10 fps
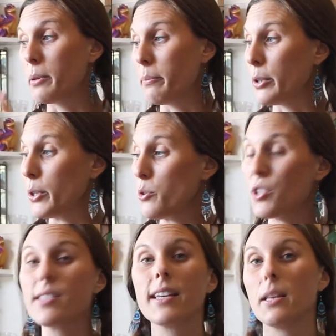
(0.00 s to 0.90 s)
blue,
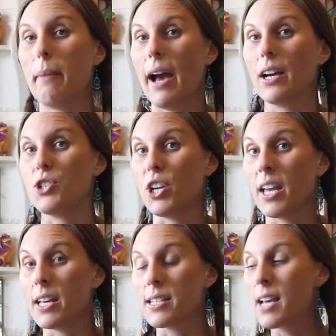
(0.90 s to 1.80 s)
just like the packaging
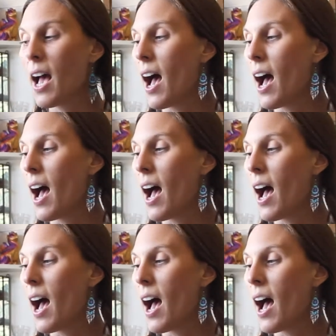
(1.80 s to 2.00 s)
is.